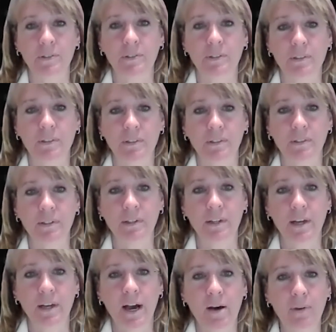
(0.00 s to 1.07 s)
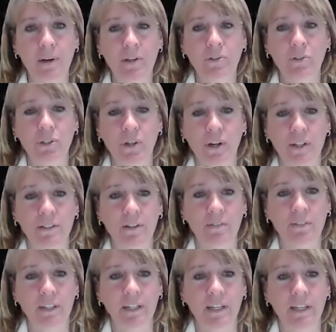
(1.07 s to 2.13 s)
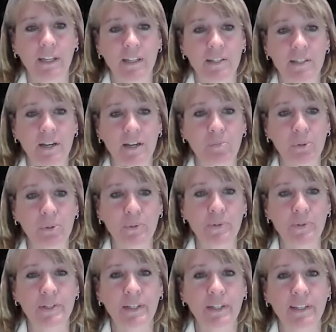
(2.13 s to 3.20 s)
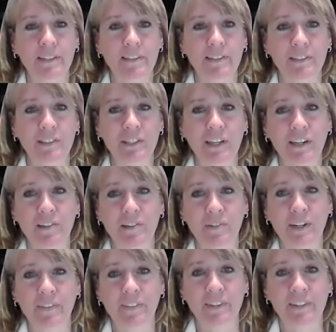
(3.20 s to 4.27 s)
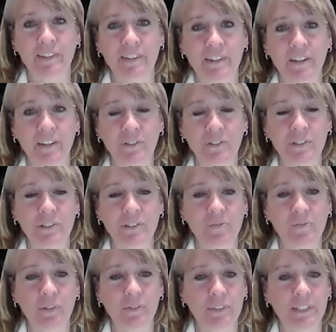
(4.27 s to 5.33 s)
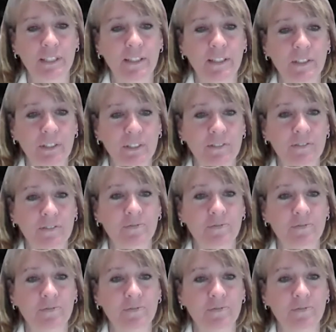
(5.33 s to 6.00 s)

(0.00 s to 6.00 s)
So how about you, Shawn? Do you have any examples to share around the cultural implementation?